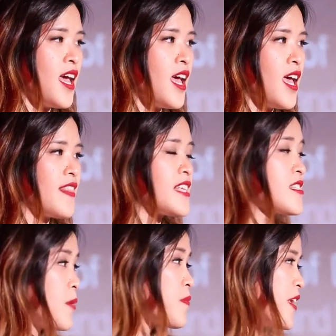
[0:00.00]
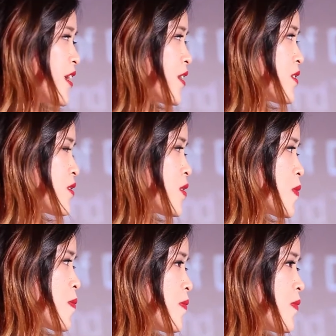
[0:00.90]
and that something
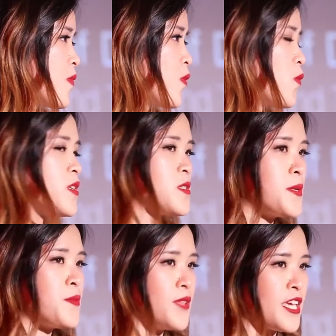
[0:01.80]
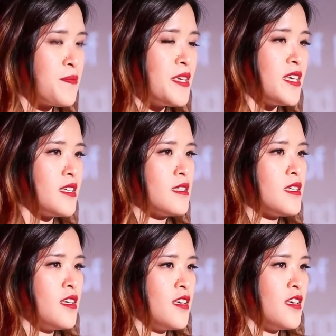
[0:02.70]
was people like me,
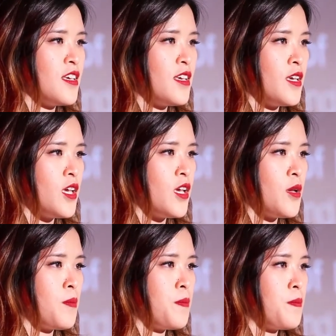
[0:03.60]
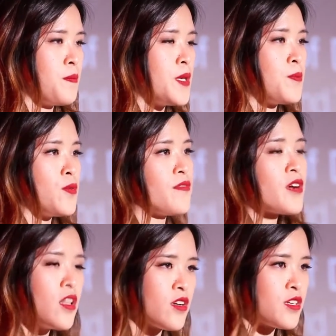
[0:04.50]
people of
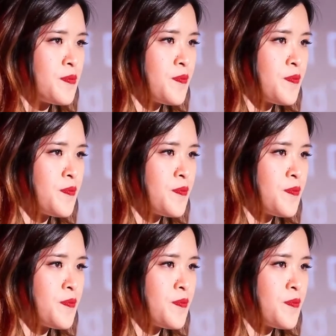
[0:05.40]
color.